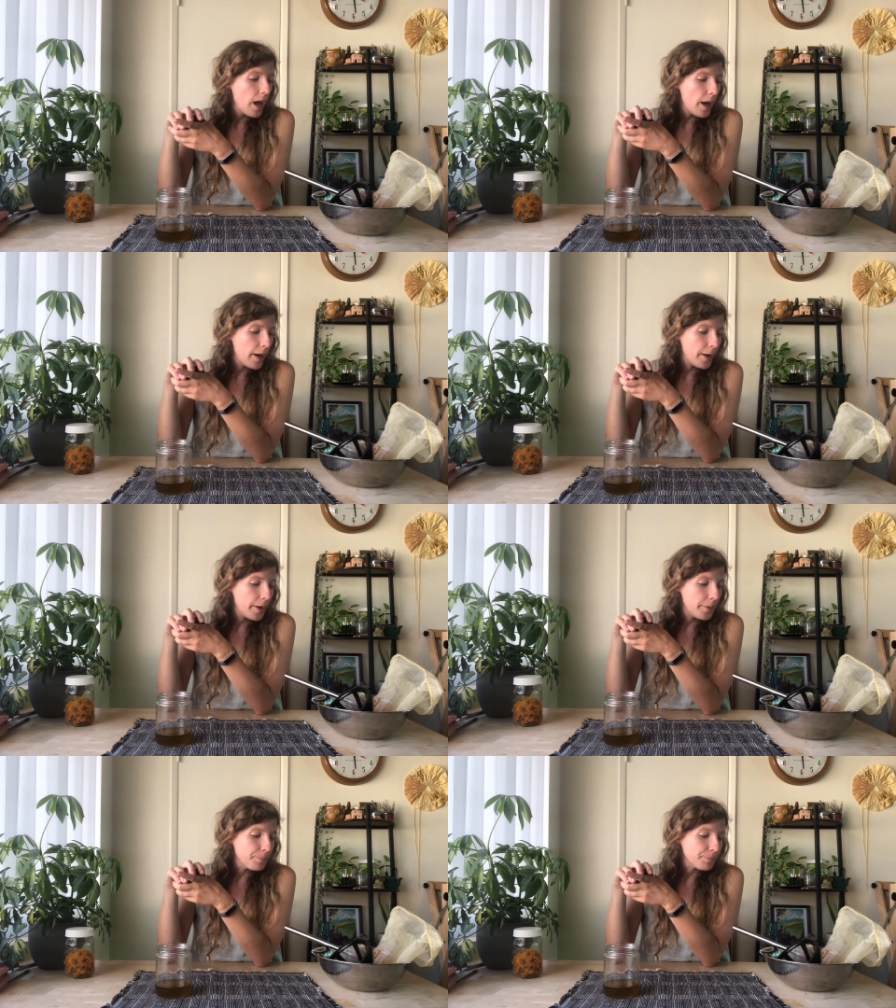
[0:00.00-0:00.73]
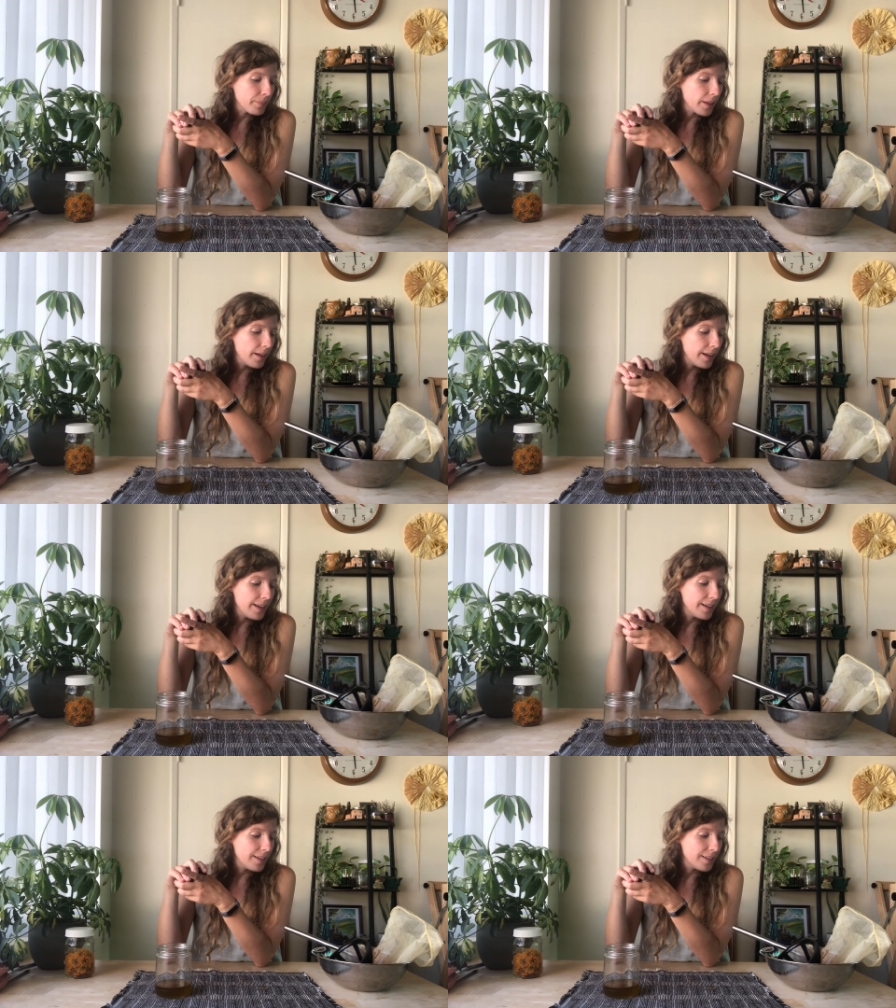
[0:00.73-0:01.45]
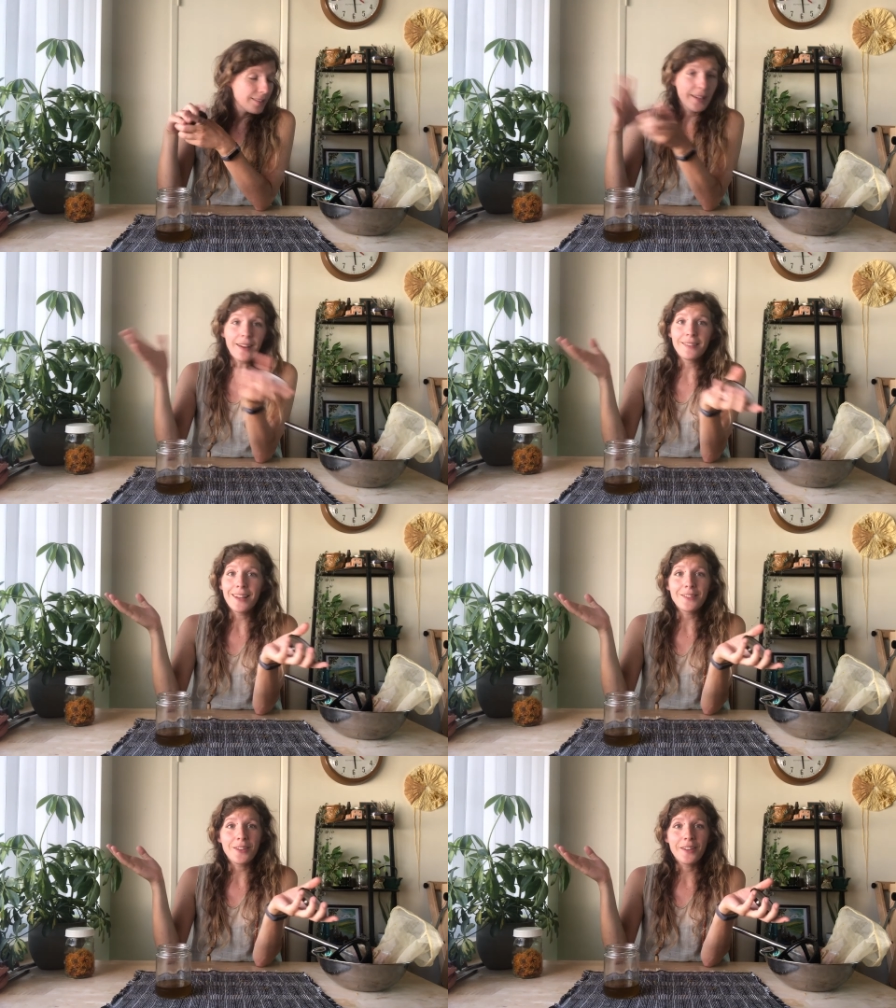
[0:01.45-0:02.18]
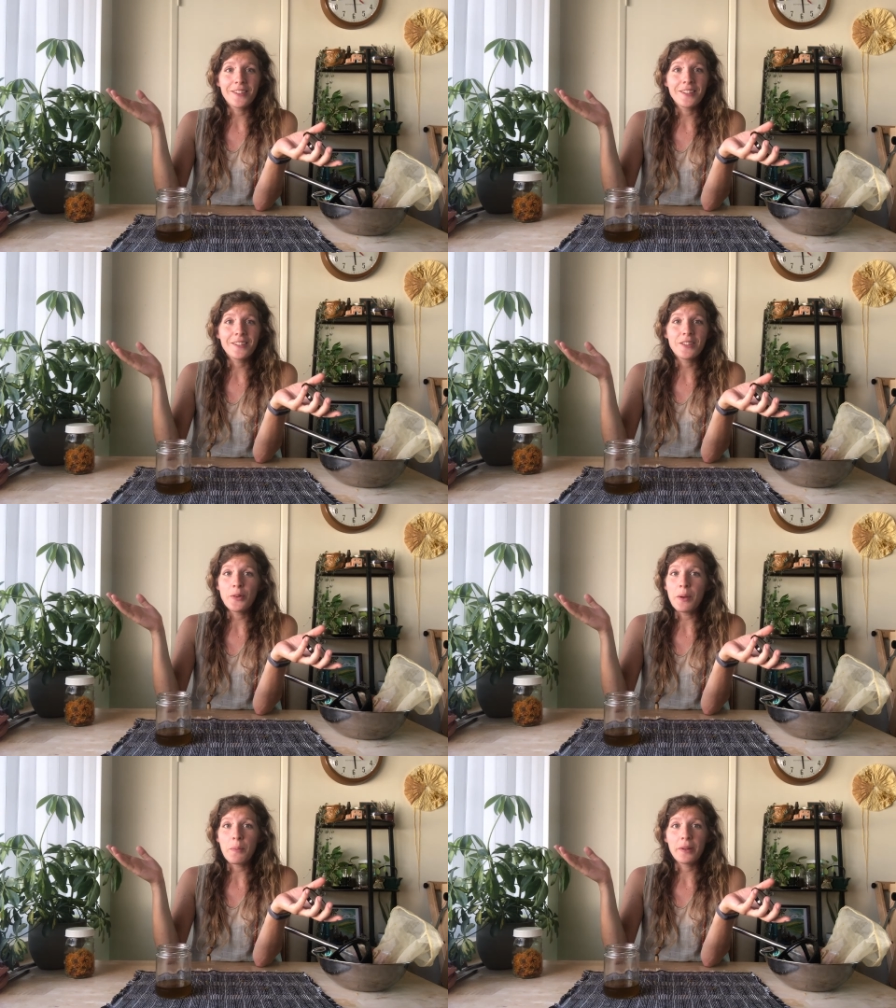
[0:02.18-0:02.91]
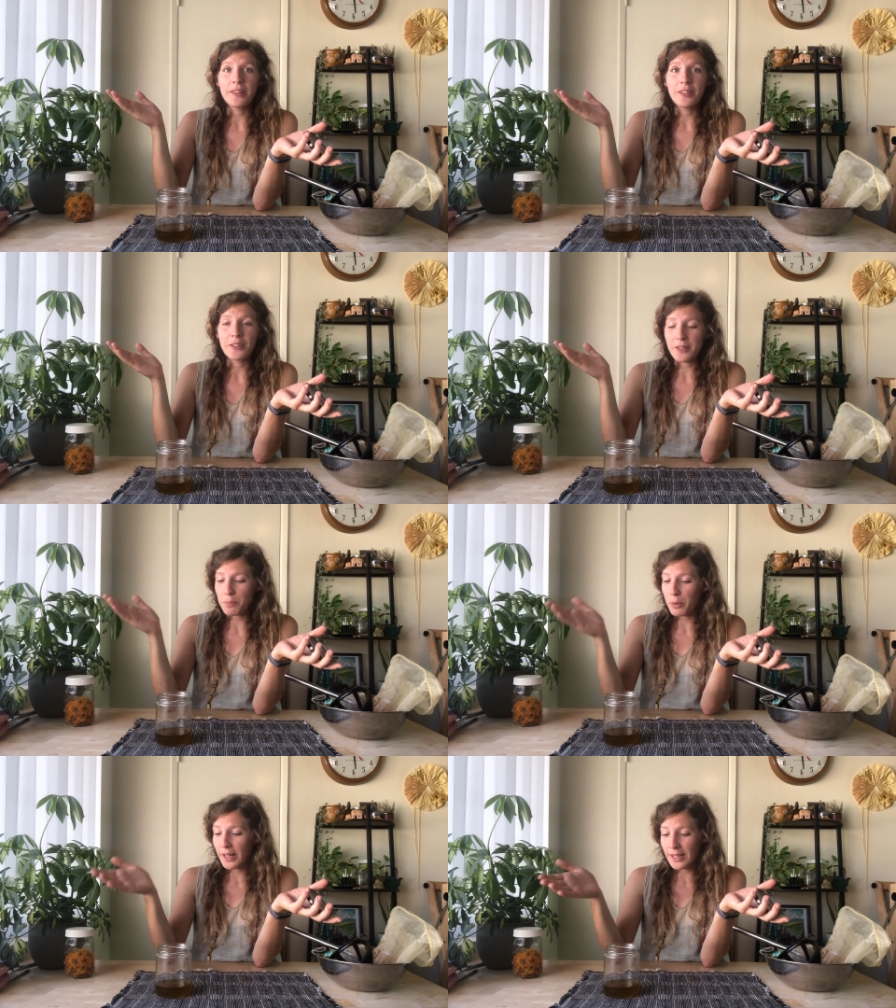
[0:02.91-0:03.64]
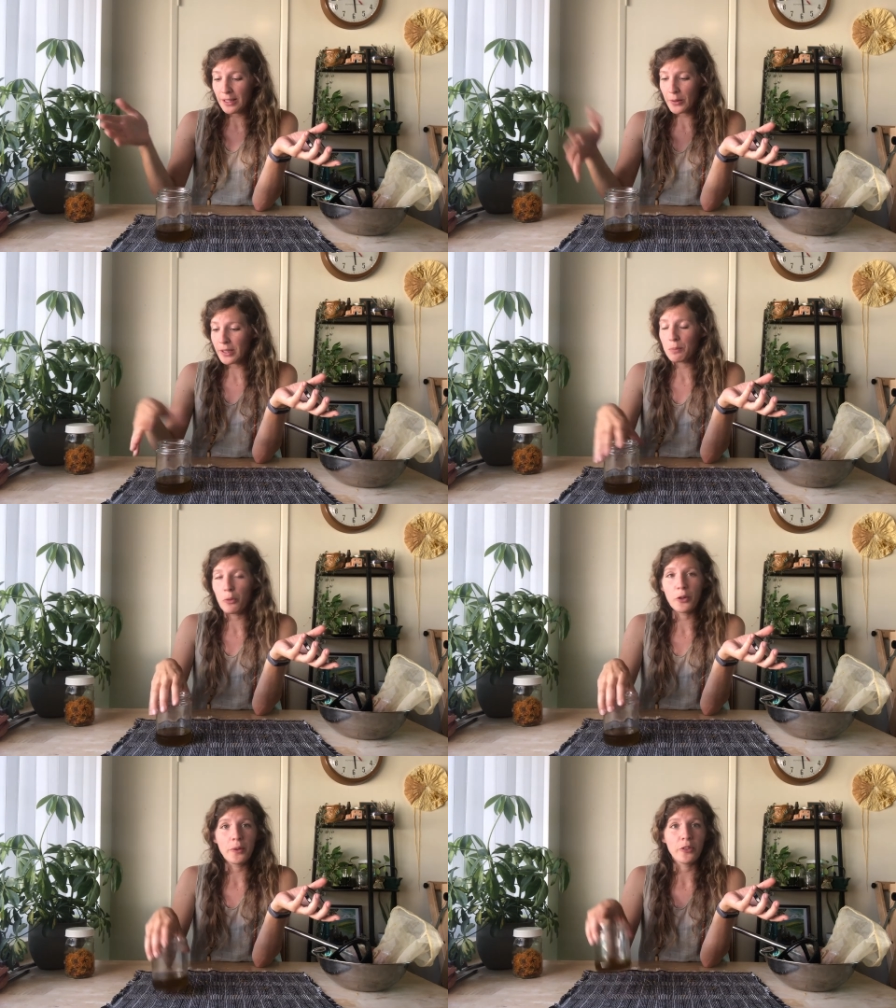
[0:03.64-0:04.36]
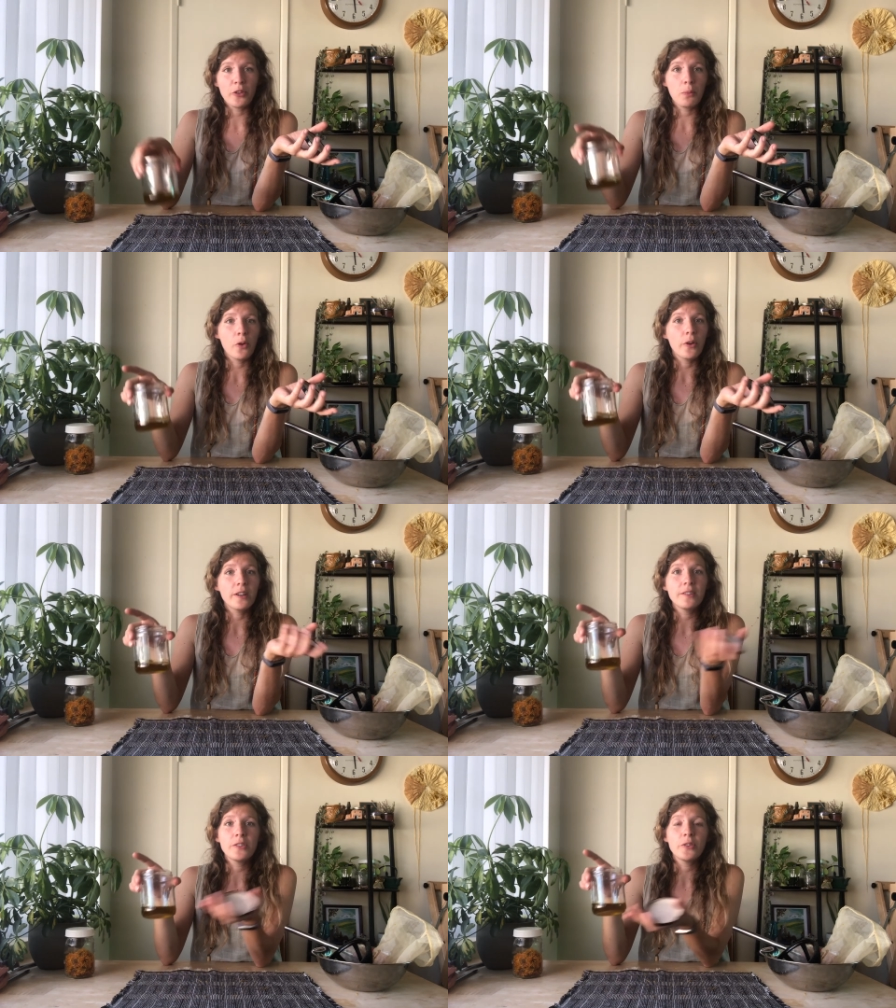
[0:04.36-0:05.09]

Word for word: And yeah, that's all there is to it, but there's plenty to explore with herbal oils.